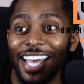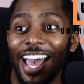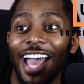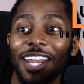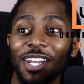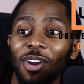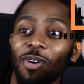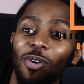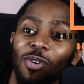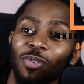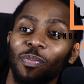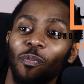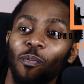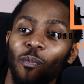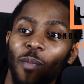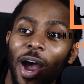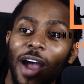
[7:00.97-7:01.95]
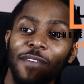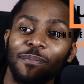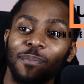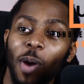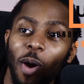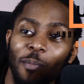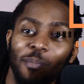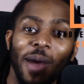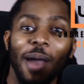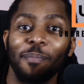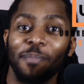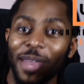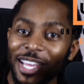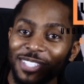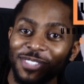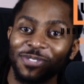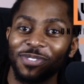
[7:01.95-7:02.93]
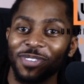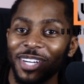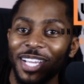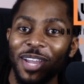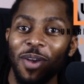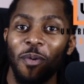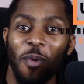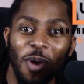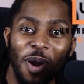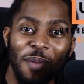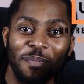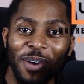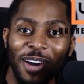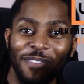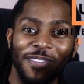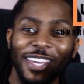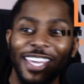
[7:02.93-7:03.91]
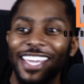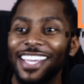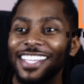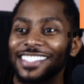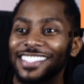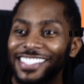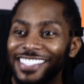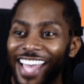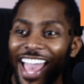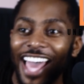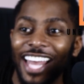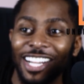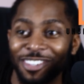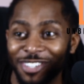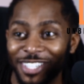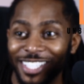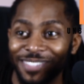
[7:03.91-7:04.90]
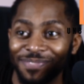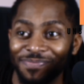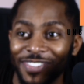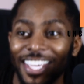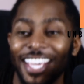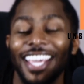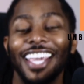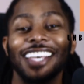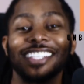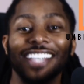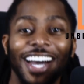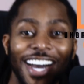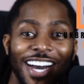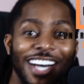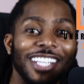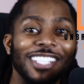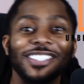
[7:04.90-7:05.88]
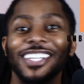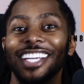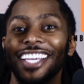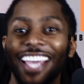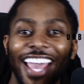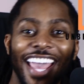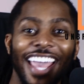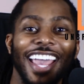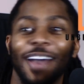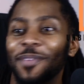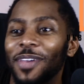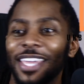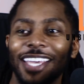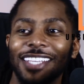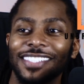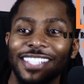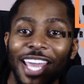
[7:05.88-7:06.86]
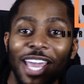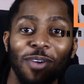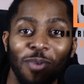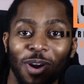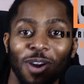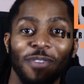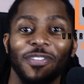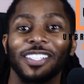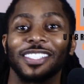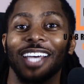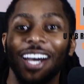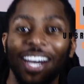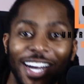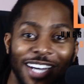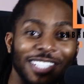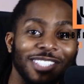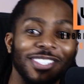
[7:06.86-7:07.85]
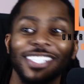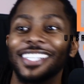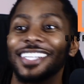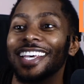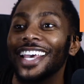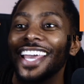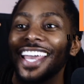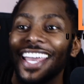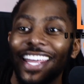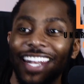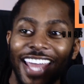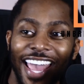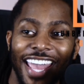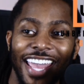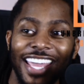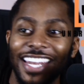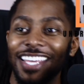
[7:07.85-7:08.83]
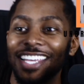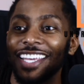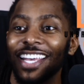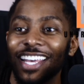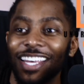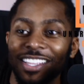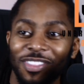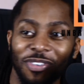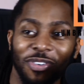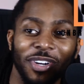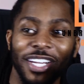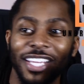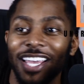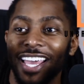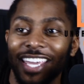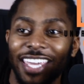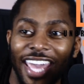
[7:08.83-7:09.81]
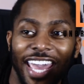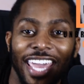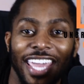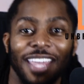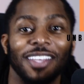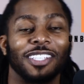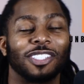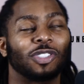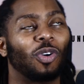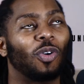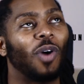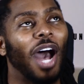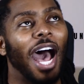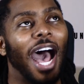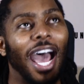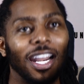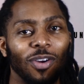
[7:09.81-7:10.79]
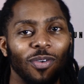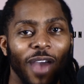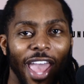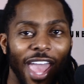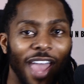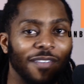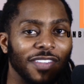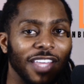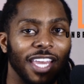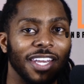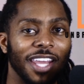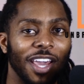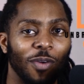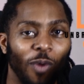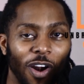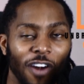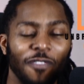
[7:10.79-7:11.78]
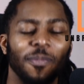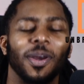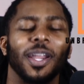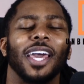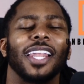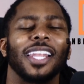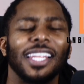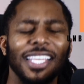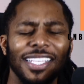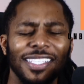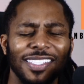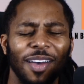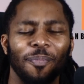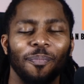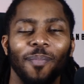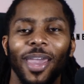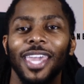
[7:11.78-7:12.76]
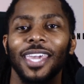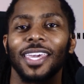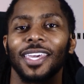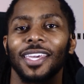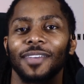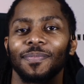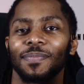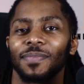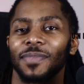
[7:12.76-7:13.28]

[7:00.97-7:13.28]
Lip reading: I know my best friend, Warren Buffett, his salary is his net worth is 183K. So I don't have that net worth, but at least I'm making